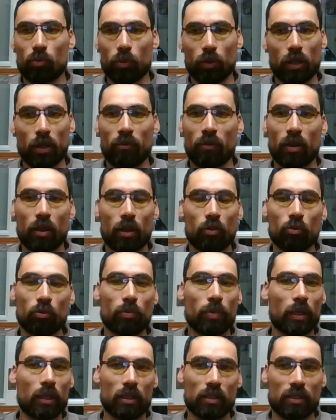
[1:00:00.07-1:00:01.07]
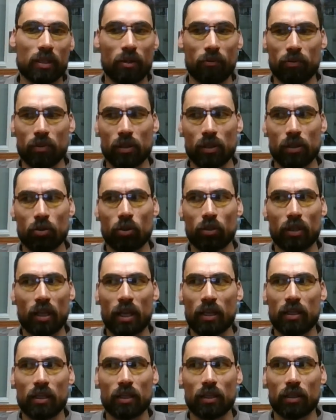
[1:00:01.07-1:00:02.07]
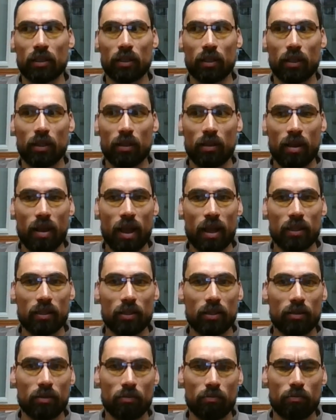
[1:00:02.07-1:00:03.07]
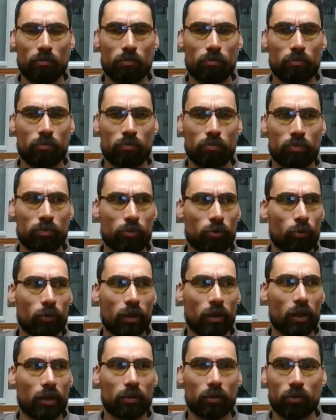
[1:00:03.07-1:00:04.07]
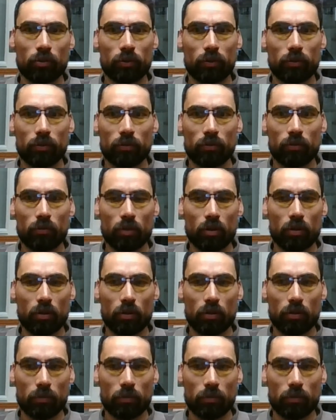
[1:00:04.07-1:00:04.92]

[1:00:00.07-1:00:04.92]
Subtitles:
whatever they do, but it's definitely not adding any product. Yeah.